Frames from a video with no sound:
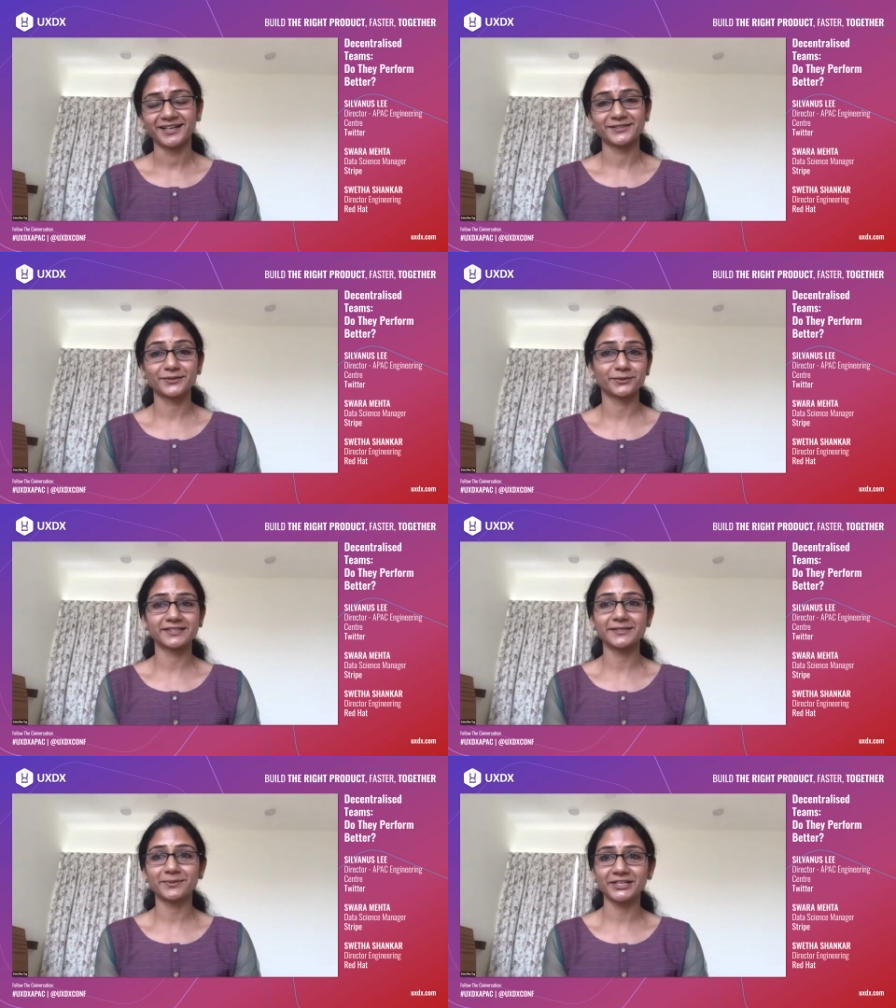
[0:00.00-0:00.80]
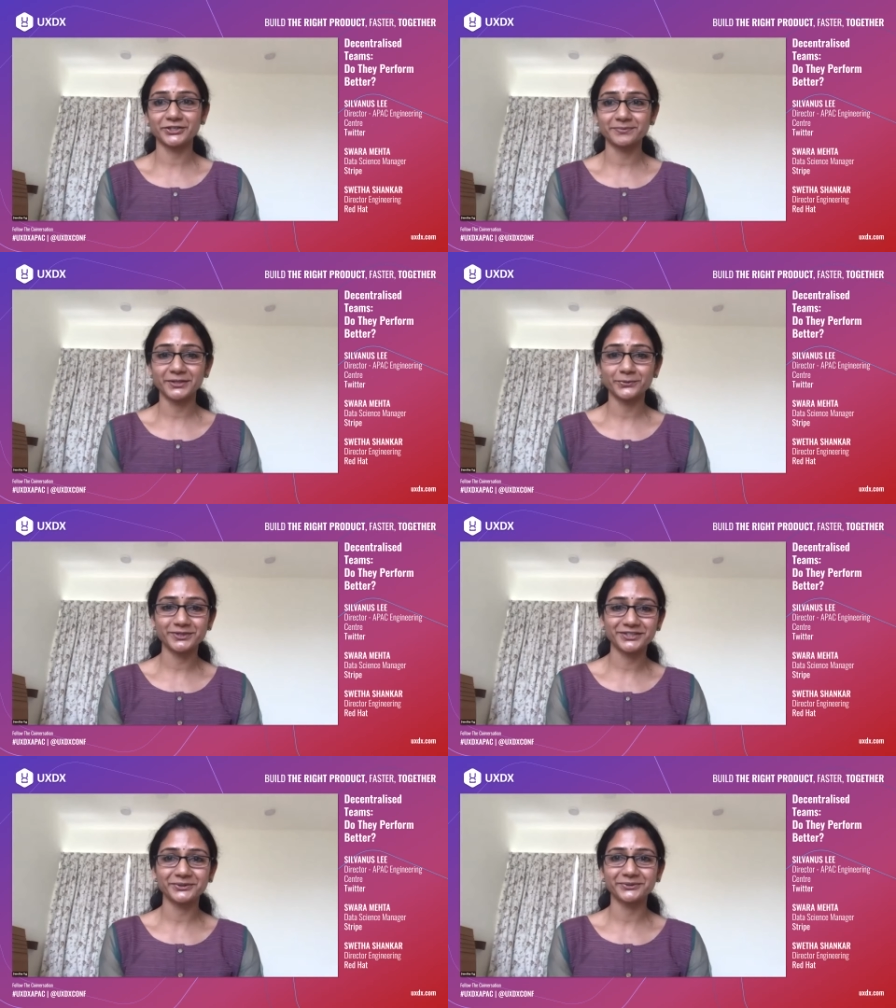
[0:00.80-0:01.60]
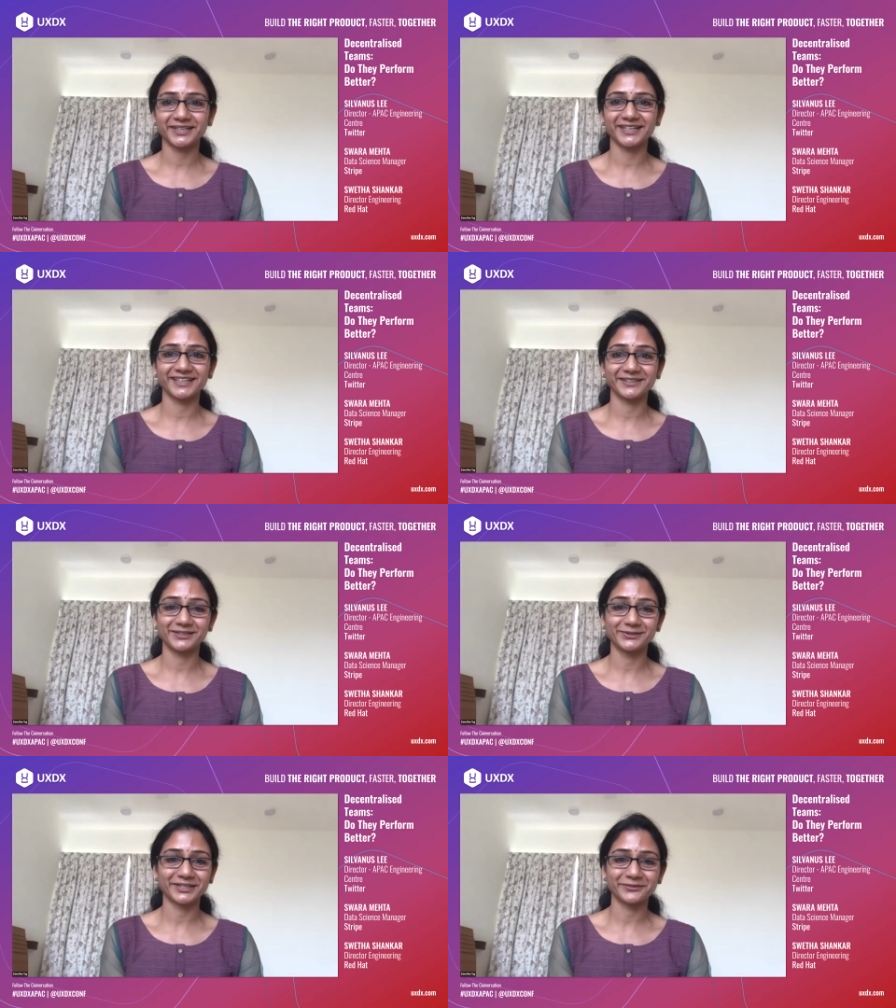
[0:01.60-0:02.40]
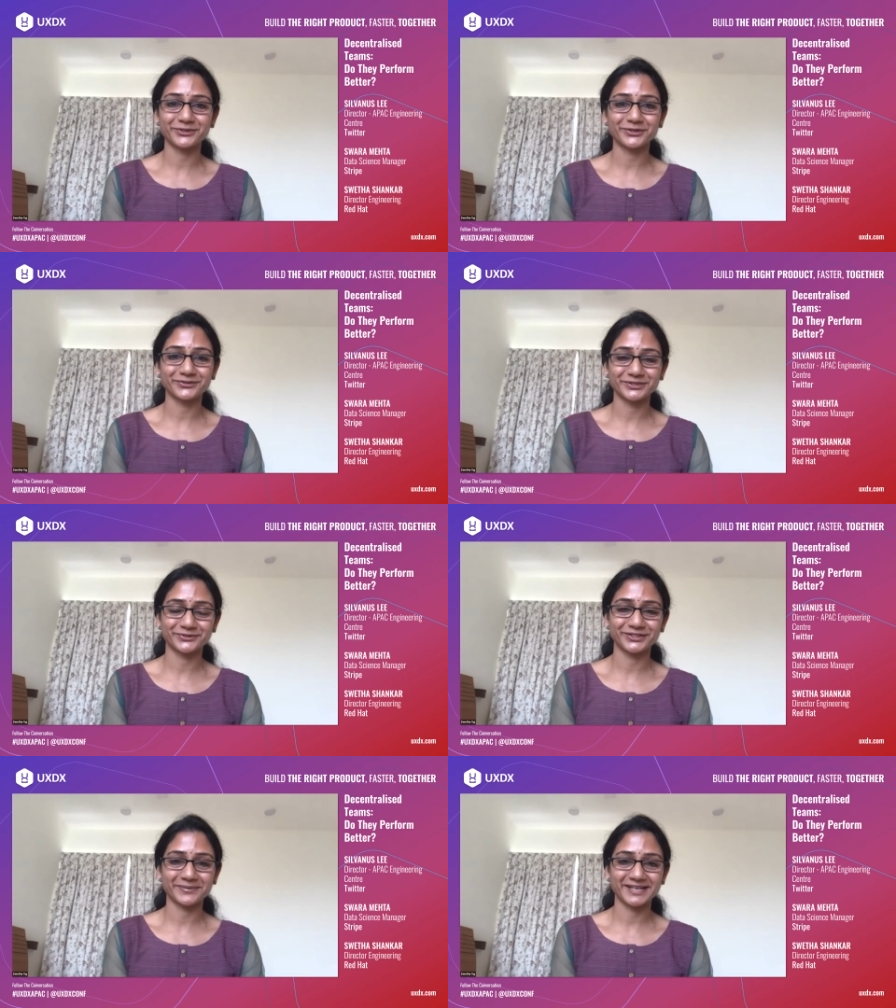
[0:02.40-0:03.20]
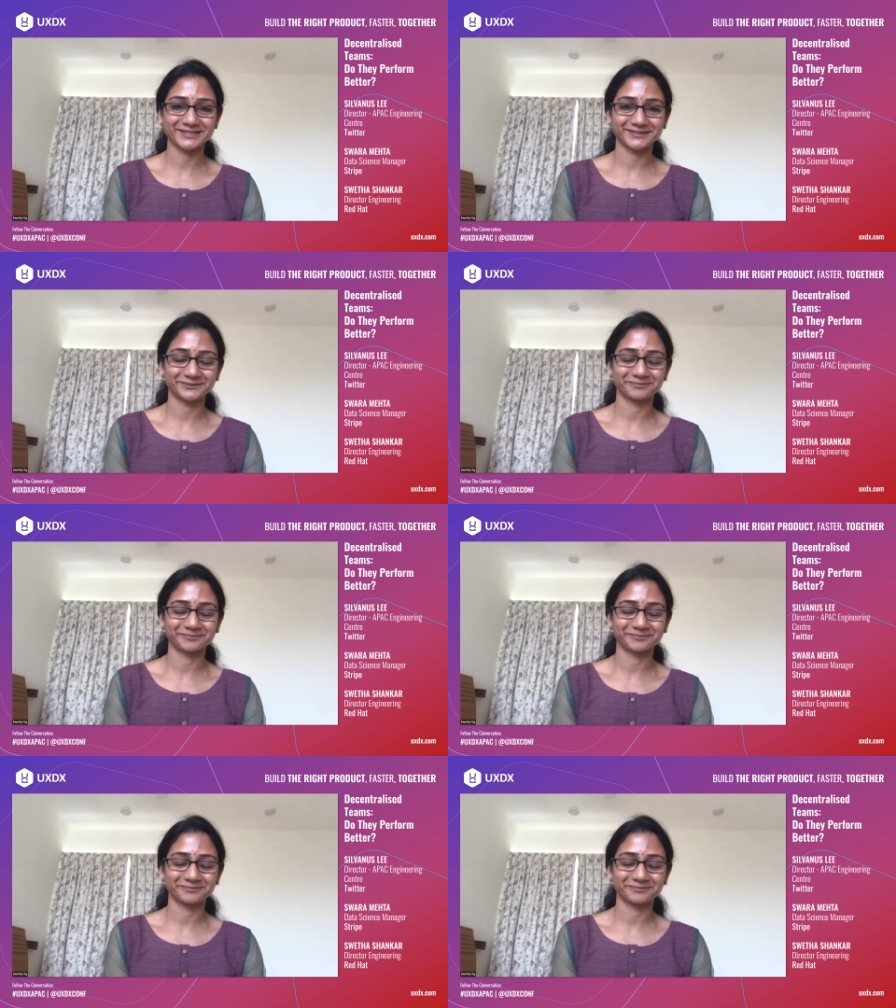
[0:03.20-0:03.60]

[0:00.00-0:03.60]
So it's a pleasure being with you and looking forward for the panel.